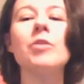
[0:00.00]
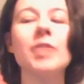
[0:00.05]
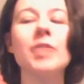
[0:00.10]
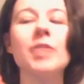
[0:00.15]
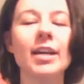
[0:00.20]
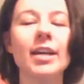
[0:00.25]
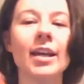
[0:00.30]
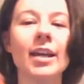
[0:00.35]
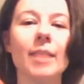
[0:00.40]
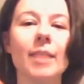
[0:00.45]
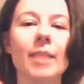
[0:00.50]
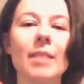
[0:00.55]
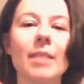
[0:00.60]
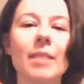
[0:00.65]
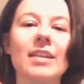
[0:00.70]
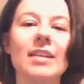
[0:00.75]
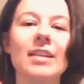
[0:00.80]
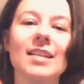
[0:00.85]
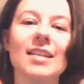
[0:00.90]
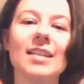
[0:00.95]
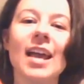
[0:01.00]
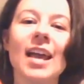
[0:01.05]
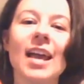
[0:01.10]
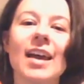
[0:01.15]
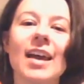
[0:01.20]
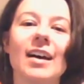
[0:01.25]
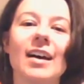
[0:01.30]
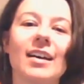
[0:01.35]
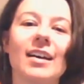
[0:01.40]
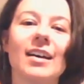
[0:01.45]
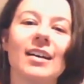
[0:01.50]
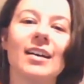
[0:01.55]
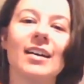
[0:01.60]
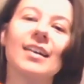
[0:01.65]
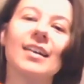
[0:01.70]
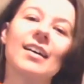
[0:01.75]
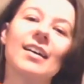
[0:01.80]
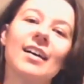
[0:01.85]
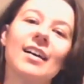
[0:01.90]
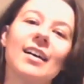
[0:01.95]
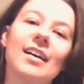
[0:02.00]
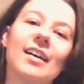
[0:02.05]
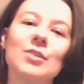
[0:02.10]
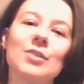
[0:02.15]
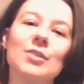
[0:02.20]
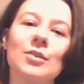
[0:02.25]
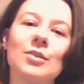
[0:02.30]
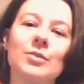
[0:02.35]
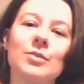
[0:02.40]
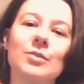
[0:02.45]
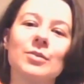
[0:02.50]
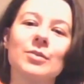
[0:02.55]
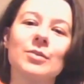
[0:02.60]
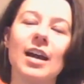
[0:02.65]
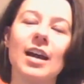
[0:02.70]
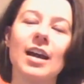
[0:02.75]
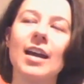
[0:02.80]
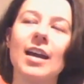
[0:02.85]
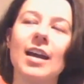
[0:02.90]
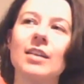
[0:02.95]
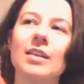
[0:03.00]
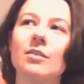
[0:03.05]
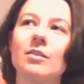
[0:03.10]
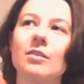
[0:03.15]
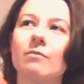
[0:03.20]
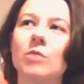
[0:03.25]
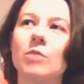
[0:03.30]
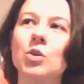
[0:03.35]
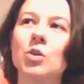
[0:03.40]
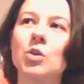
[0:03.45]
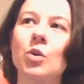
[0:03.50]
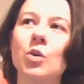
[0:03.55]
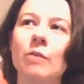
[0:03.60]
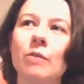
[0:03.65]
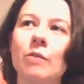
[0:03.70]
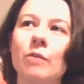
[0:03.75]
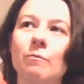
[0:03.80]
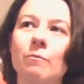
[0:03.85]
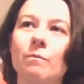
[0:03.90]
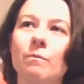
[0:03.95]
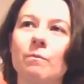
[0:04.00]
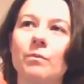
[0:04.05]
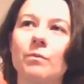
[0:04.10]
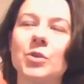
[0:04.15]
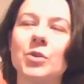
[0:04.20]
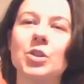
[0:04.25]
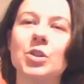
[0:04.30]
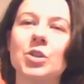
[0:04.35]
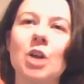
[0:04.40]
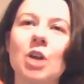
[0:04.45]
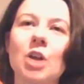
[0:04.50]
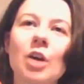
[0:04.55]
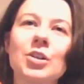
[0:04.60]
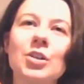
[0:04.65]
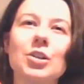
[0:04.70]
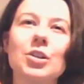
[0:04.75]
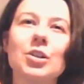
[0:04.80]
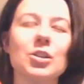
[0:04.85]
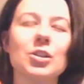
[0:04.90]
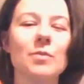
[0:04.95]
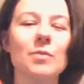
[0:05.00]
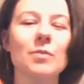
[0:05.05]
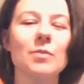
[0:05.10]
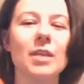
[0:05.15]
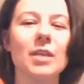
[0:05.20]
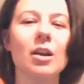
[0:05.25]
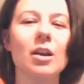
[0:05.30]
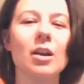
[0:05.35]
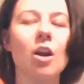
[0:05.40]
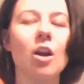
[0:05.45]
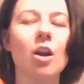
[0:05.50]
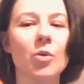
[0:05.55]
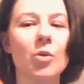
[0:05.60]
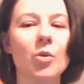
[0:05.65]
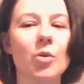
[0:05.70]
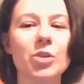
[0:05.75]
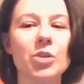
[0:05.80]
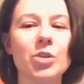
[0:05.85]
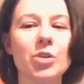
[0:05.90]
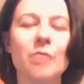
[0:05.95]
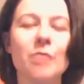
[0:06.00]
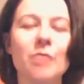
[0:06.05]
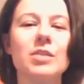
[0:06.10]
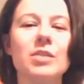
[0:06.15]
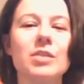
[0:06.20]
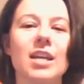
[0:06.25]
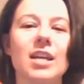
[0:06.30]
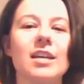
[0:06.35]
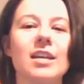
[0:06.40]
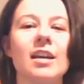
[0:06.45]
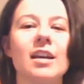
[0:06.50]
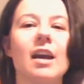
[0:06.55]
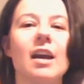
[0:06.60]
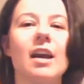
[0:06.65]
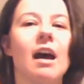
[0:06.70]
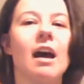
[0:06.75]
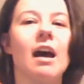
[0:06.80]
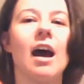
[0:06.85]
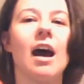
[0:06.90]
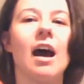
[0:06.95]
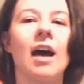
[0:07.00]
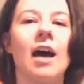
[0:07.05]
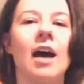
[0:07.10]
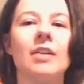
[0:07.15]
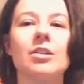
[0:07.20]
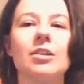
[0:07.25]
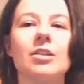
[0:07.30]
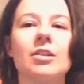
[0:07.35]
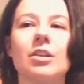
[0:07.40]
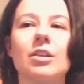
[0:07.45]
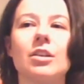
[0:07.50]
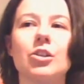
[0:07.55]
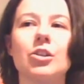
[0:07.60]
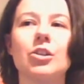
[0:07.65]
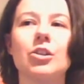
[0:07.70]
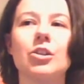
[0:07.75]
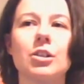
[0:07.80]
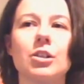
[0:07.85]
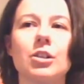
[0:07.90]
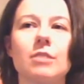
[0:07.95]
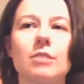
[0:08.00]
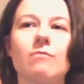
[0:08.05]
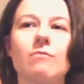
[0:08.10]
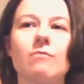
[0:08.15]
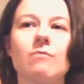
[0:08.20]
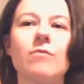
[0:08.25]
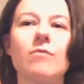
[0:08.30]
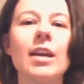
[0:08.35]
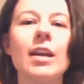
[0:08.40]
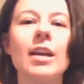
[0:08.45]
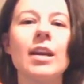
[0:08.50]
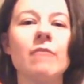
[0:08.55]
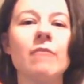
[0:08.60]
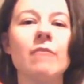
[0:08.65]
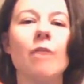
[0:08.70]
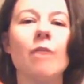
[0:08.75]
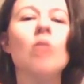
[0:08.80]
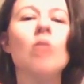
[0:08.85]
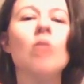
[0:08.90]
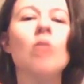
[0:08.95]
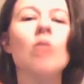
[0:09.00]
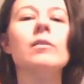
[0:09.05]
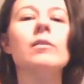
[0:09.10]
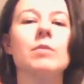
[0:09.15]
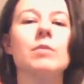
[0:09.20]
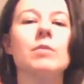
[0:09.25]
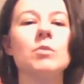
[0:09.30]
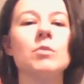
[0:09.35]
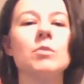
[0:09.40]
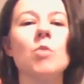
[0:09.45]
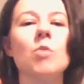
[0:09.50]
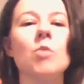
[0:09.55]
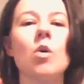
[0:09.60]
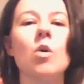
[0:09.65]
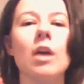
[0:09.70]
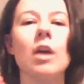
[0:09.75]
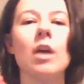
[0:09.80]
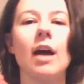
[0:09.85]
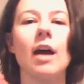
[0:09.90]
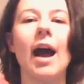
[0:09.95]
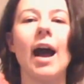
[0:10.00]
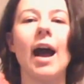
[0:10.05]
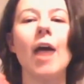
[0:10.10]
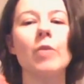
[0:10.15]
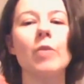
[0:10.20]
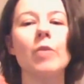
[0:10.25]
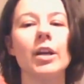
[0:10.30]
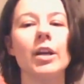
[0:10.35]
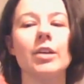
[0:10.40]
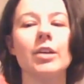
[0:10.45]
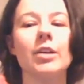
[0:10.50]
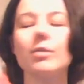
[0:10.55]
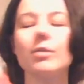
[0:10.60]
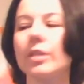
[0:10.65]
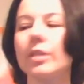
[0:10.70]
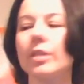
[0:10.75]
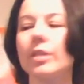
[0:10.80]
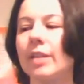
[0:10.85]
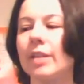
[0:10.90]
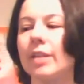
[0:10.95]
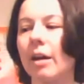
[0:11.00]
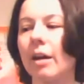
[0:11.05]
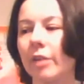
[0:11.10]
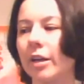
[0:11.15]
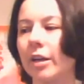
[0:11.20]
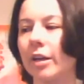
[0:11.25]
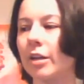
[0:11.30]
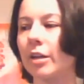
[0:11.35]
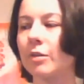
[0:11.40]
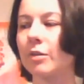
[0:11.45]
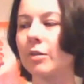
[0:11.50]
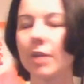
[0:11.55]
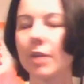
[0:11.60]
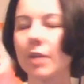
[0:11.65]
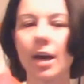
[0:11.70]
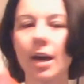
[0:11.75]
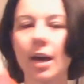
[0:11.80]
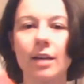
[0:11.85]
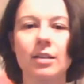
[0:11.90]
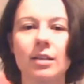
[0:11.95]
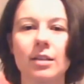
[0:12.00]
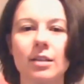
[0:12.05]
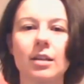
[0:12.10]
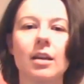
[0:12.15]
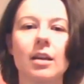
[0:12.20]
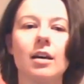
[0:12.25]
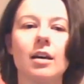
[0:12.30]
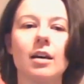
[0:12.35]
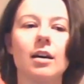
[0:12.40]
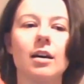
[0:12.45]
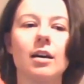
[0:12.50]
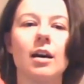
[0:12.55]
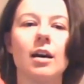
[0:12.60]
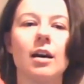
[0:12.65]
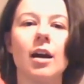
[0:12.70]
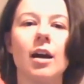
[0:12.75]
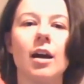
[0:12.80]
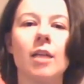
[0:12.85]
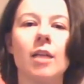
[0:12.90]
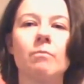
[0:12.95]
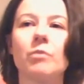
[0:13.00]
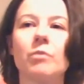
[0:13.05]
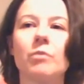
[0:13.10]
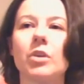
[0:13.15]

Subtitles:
how thick can I make this layer? Sort of started as something a lot more 2D and evolved. It was more a, how can I use this? How can I use that?